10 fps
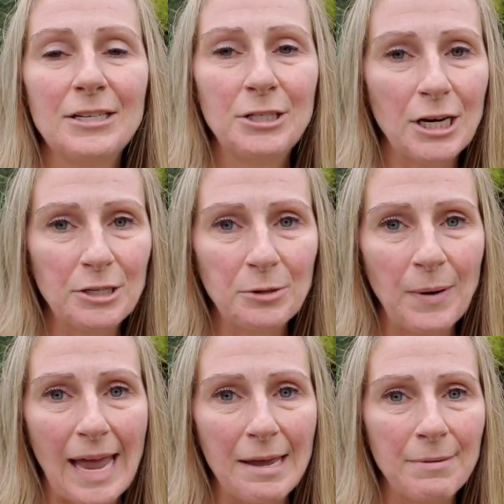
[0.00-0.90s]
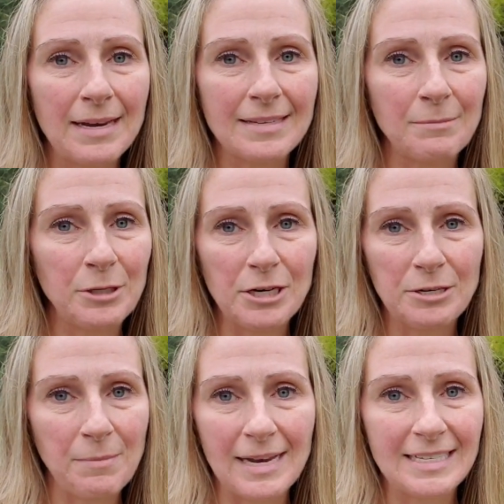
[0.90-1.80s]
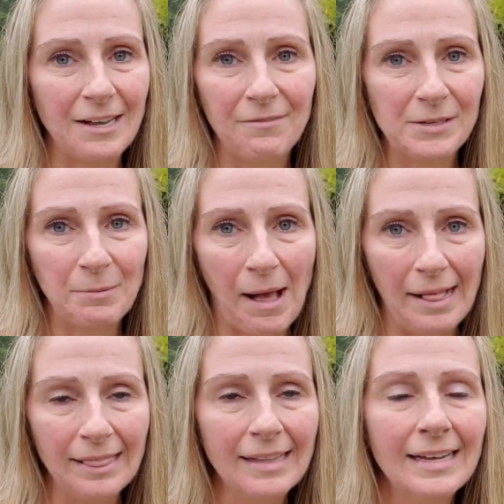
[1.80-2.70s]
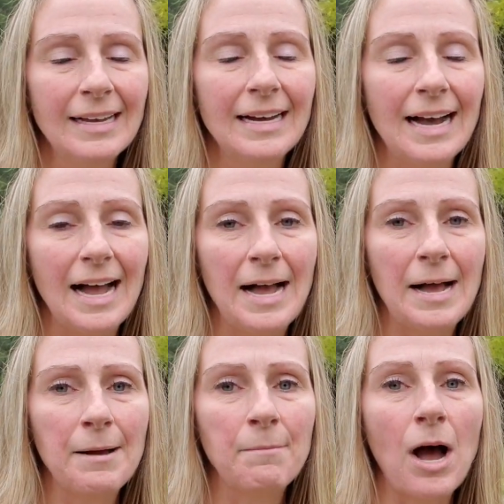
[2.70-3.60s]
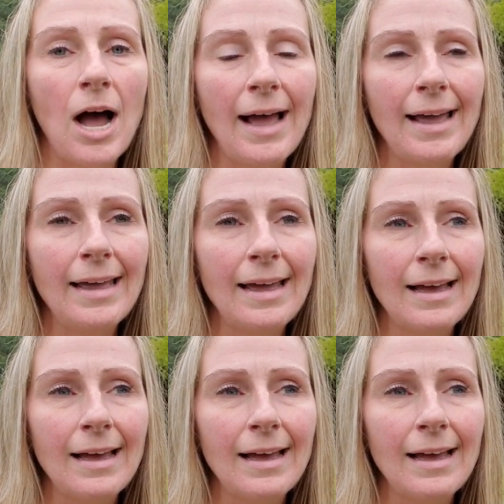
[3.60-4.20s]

judge away, because I'm judging myself as well. I